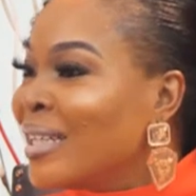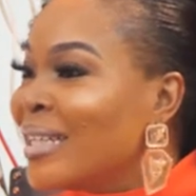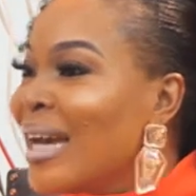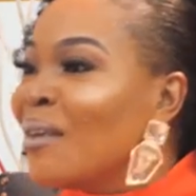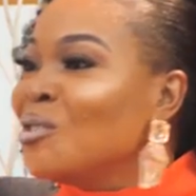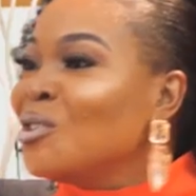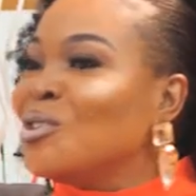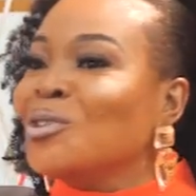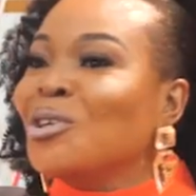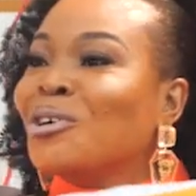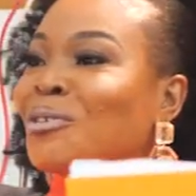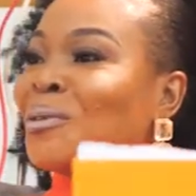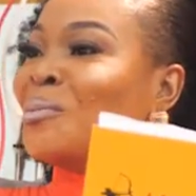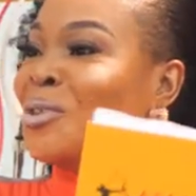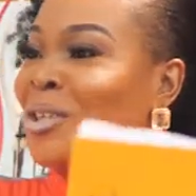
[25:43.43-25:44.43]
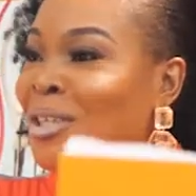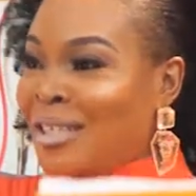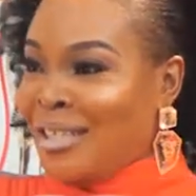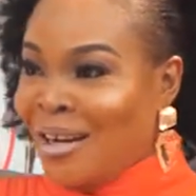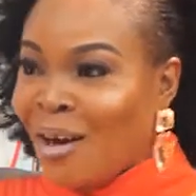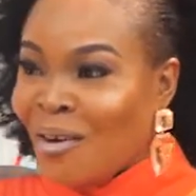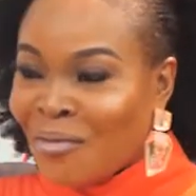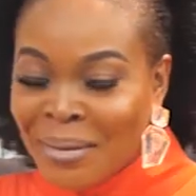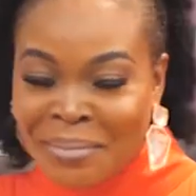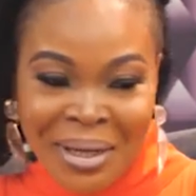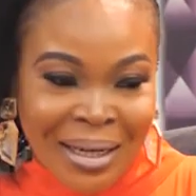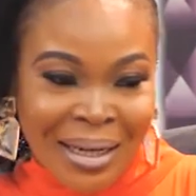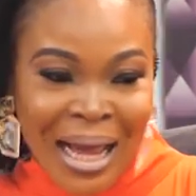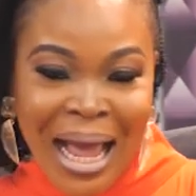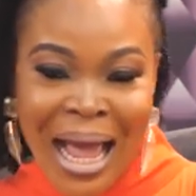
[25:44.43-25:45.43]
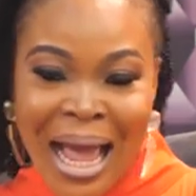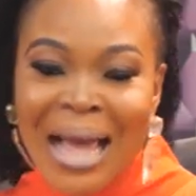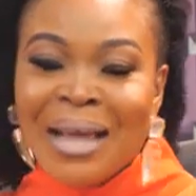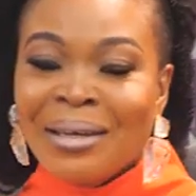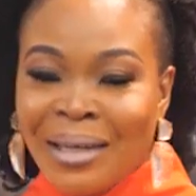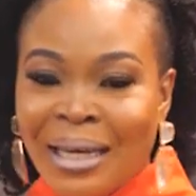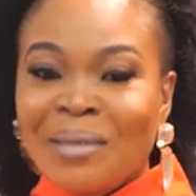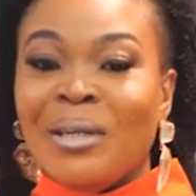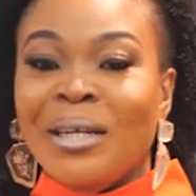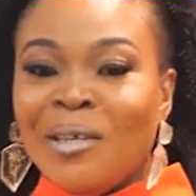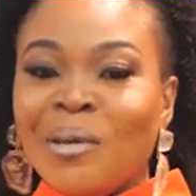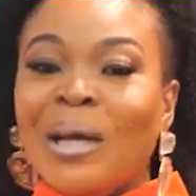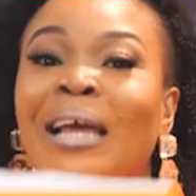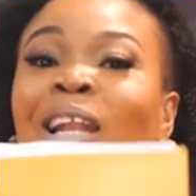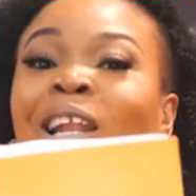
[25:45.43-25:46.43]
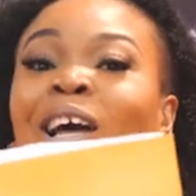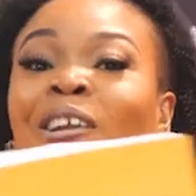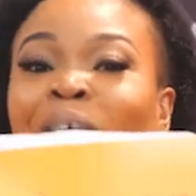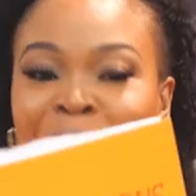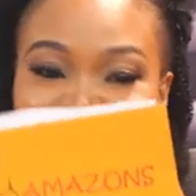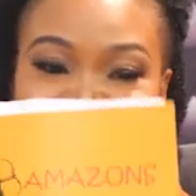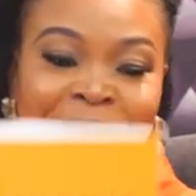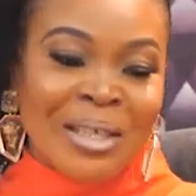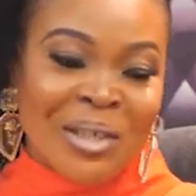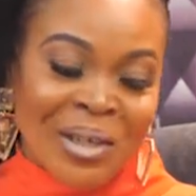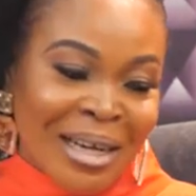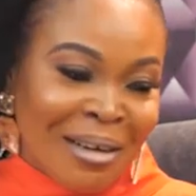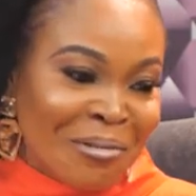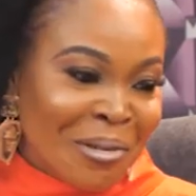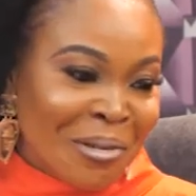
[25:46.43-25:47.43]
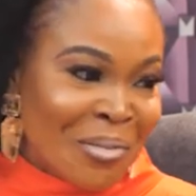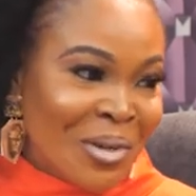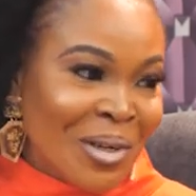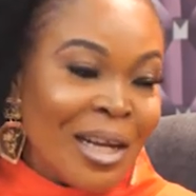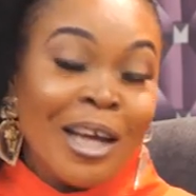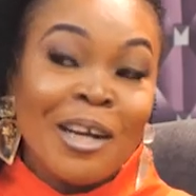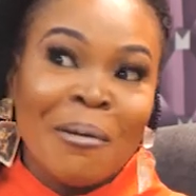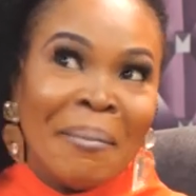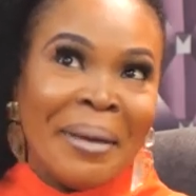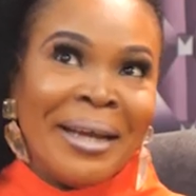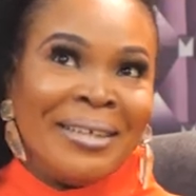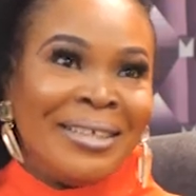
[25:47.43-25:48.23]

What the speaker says: How did you groom yourself? I mean, a lot of people need to learn from you. A lot of men